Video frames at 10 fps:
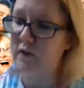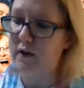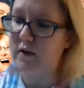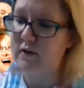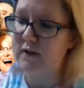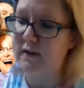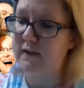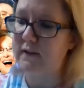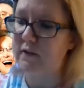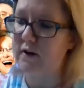So I know that
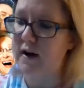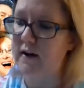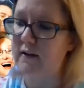this is correct.